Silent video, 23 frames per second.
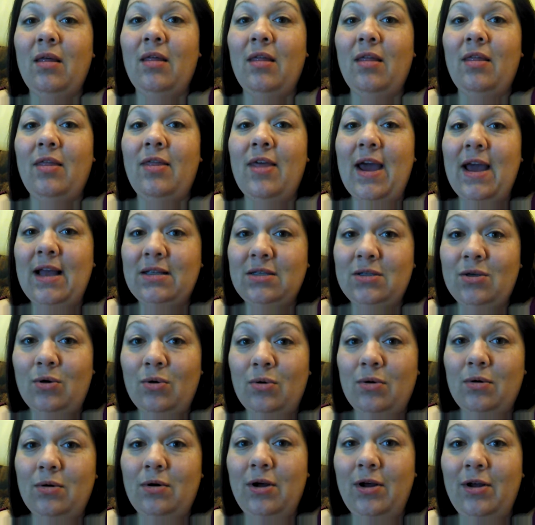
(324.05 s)
That's
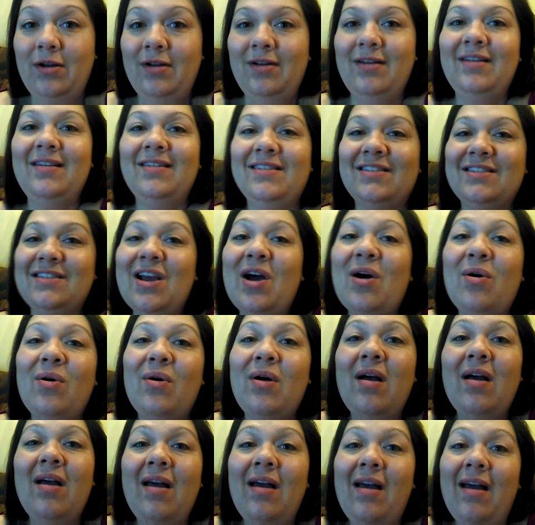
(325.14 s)
cool. So,
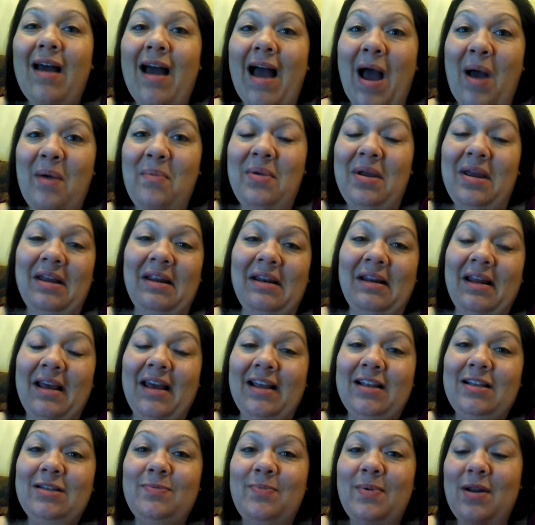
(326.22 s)
I mean,
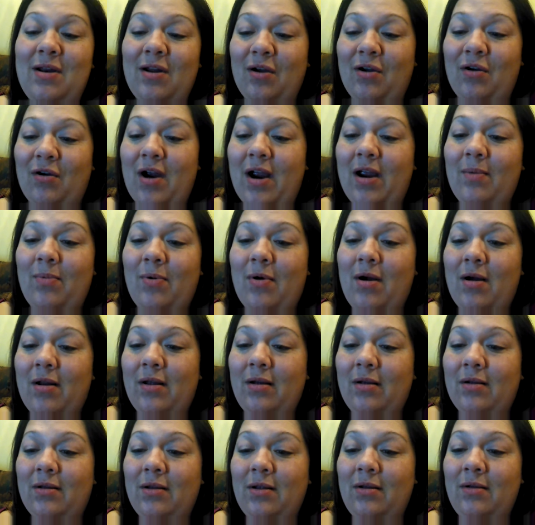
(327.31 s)
it's been a great
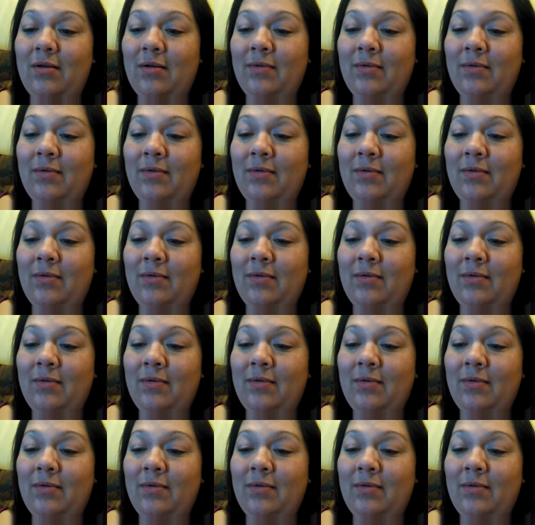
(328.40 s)
product.